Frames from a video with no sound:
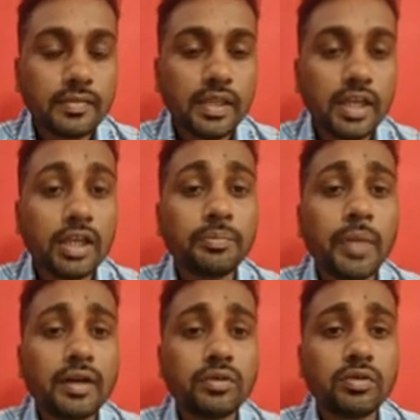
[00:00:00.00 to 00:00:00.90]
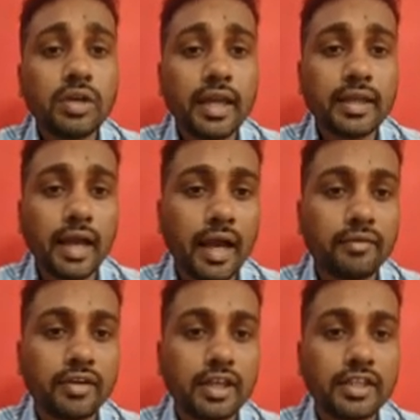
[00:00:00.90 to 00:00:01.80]
In part two, like
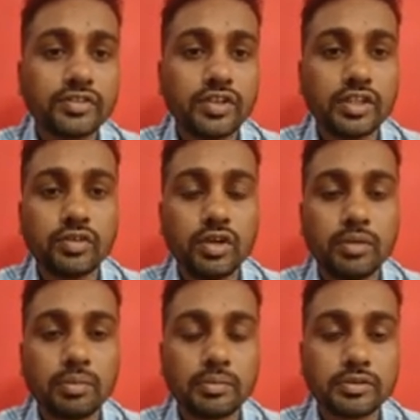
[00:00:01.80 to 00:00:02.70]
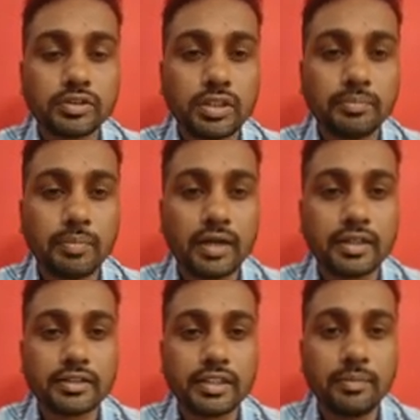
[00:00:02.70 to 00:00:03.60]
average, ratio and proportion,
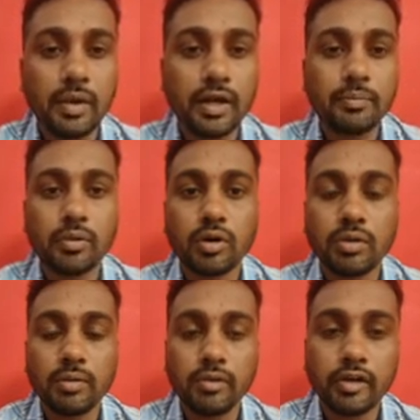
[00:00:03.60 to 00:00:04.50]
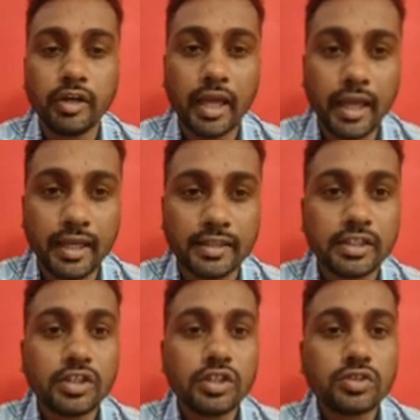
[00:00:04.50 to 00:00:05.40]
partnership and problem on age.
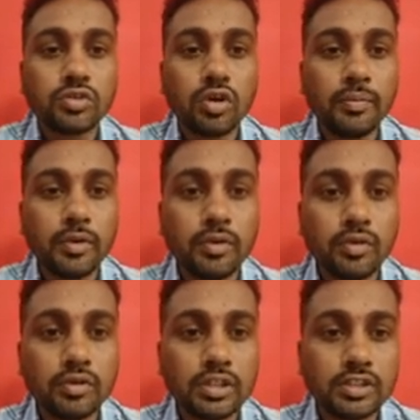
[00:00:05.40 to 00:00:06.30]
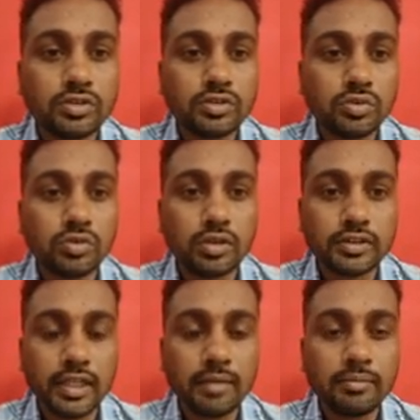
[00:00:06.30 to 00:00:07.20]
So if you know these two
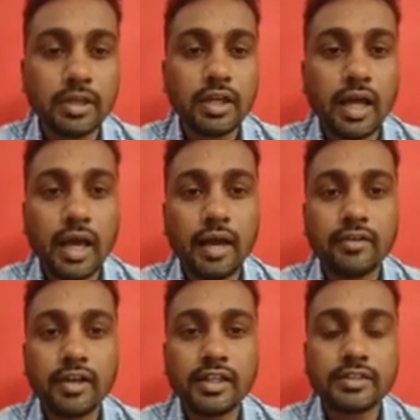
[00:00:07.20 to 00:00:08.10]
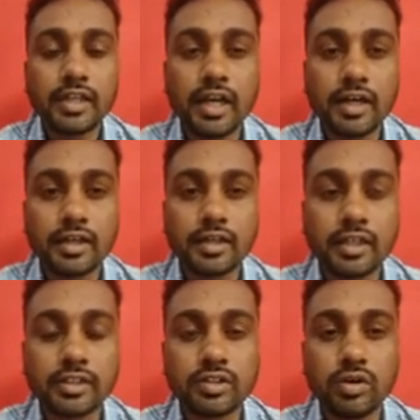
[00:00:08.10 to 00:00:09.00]
concepts, average and
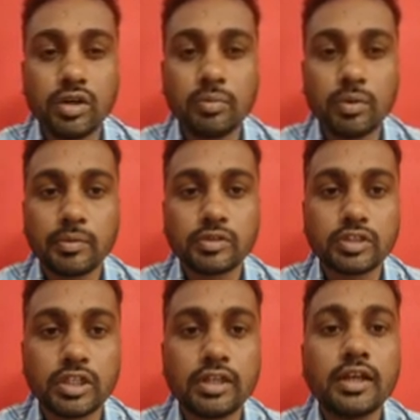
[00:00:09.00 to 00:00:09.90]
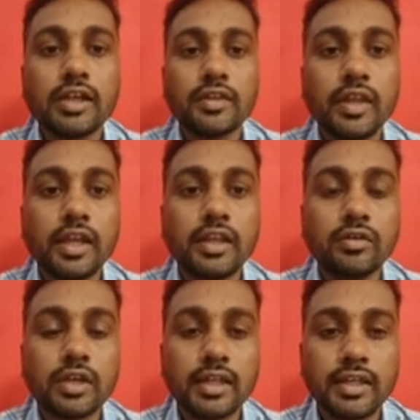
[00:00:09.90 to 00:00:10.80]
ratio and proportion, then
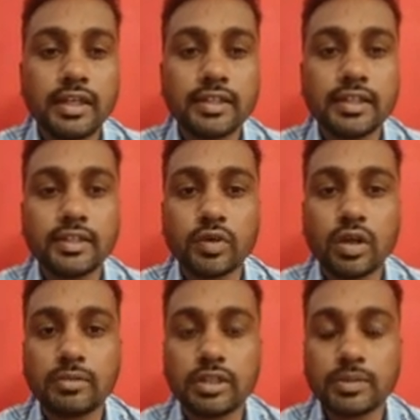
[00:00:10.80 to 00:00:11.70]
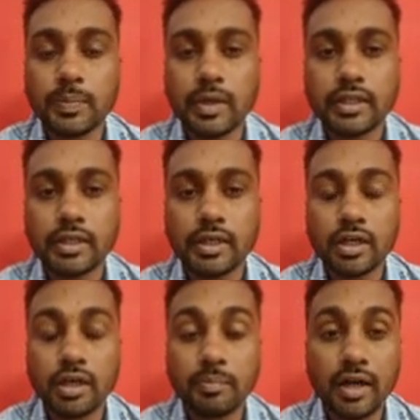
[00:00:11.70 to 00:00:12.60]
you can easily solve this
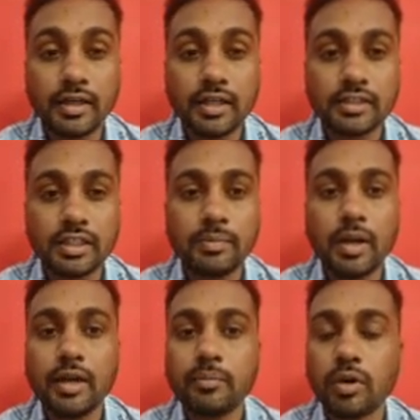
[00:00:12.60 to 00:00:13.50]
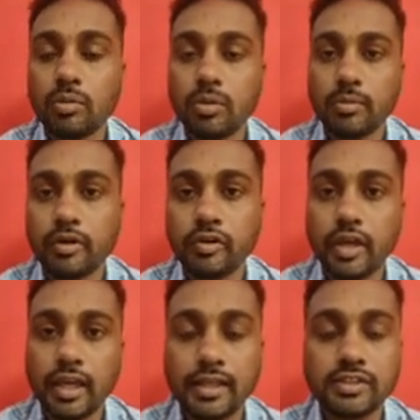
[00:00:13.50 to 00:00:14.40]
partnership and problem on
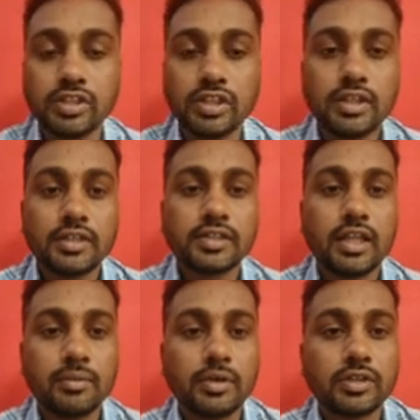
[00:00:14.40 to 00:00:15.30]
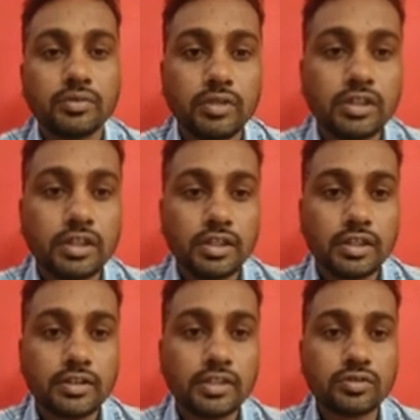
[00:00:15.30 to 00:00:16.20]
age syllabus with
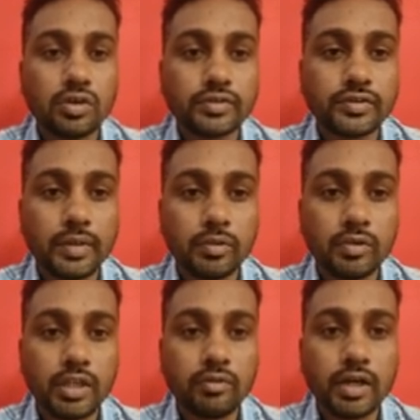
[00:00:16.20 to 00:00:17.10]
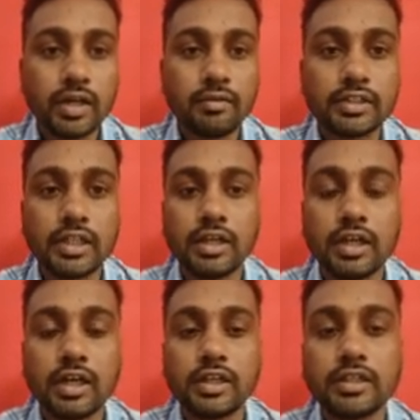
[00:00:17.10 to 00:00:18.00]
this concept only. Whatever
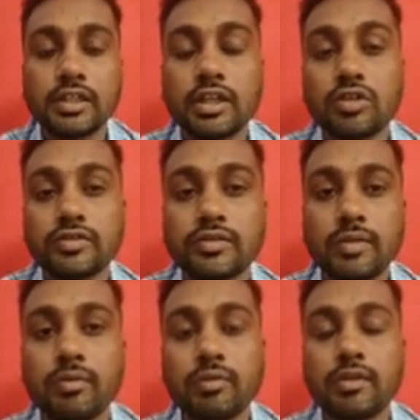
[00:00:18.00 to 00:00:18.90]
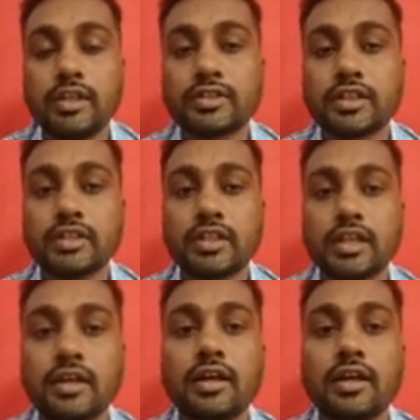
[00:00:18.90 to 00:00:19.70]
concept we will discuss here,